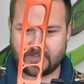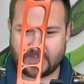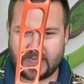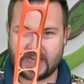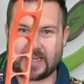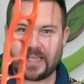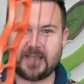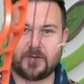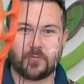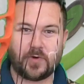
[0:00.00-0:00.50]
I
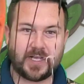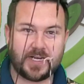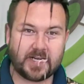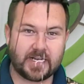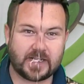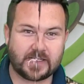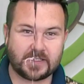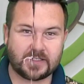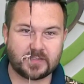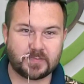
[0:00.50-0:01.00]
can't wait to
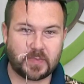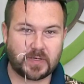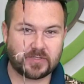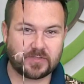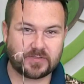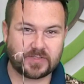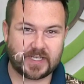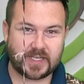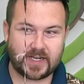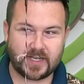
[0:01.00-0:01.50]
get this bow
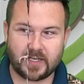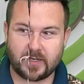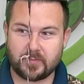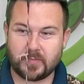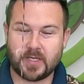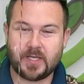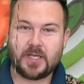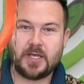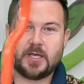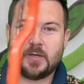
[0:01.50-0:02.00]
set
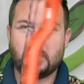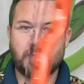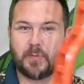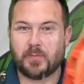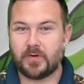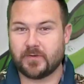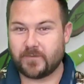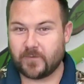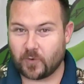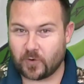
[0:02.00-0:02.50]
up, but
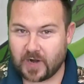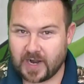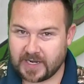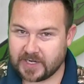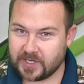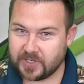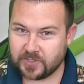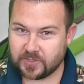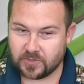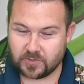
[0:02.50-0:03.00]
before I
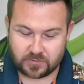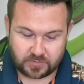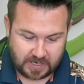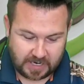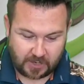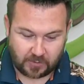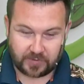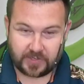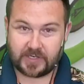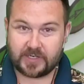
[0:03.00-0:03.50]
do,
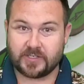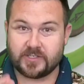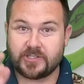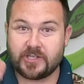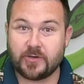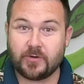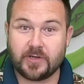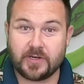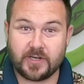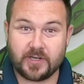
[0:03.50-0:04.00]
I wanted to
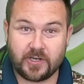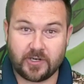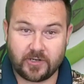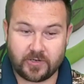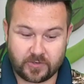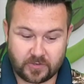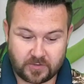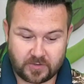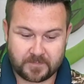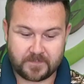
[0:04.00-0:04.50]
show it to
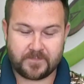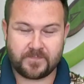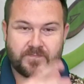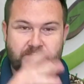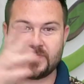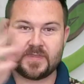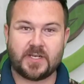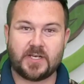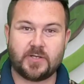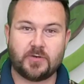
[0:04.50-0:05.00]
you,
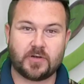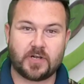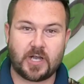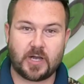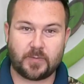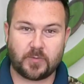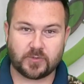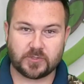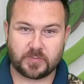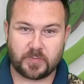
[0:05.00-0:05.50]
do a
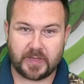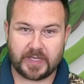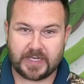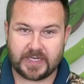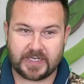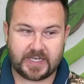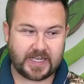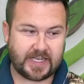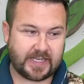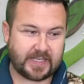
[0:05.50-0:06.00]
couple
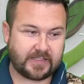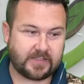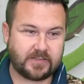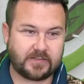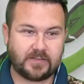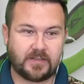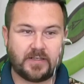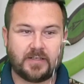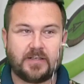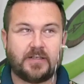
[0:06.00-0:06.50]
speed tests,
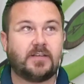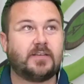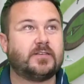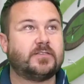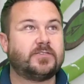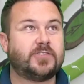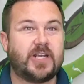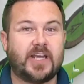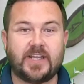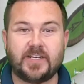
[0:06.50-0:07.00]

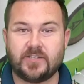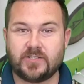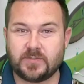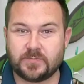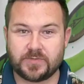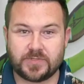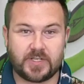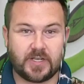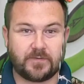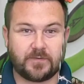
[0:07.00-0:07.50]
change
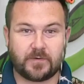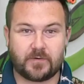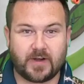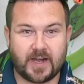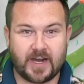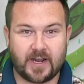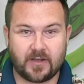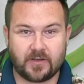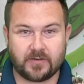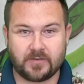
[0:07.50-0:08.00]
some stuff
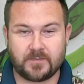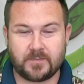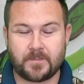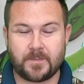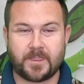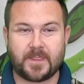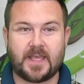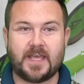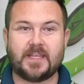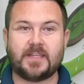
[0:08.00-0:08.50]
around,
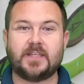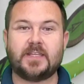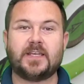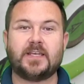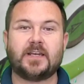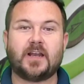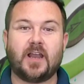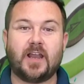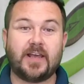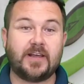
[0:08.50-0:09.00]
and
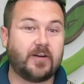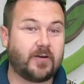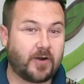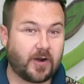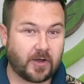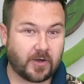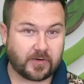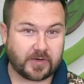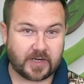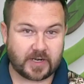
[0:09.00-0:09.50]
then later
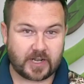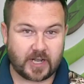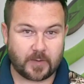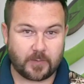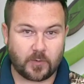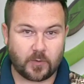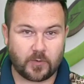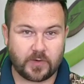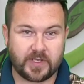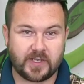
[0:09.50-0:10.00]
on in a
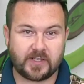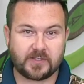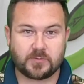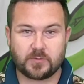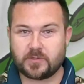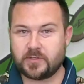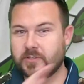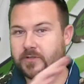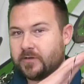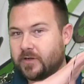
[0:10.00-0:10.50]
couple weeks
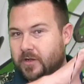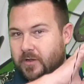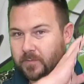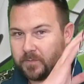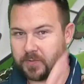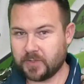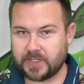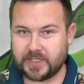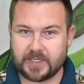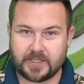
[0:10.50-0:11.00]
we'll do a
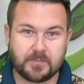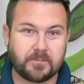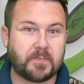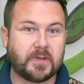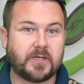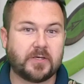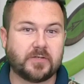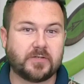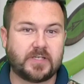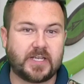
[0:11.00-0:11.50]
complete
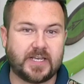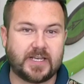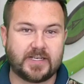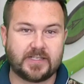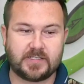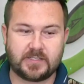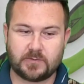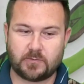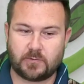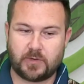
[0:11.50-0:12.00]
build
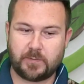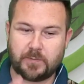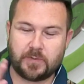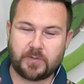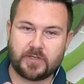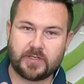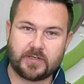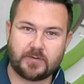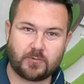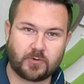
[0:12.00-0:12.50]
test, and
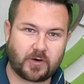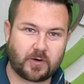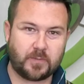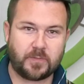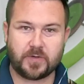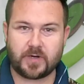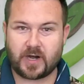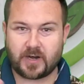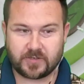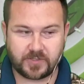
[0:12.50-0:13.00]
we're going to
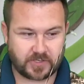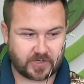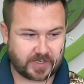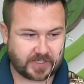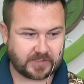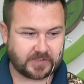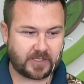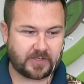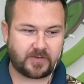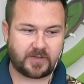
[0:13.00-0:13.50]
put our
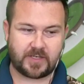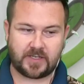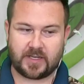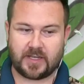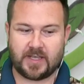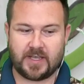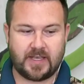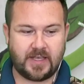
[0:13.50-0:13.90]
strings on it